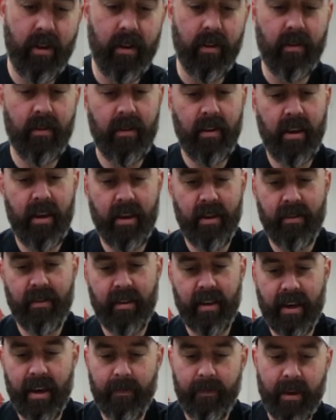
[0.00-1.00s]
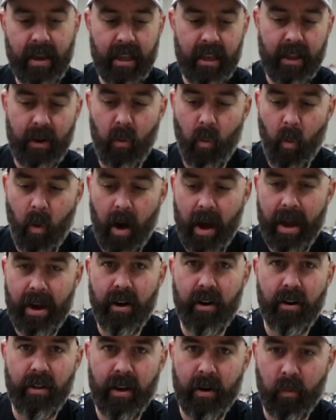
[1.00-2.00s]
you can see is significantly
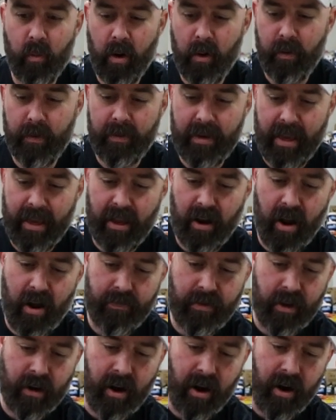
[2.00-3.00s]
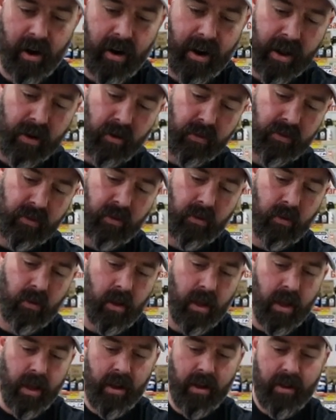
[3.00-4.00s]
wider than what we've taken off the car and also
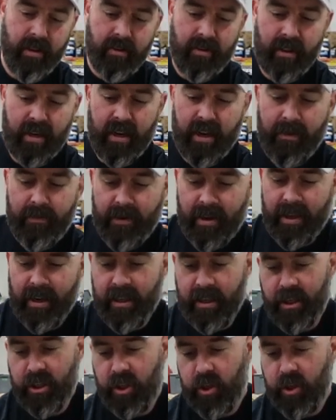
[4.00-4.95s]
significantly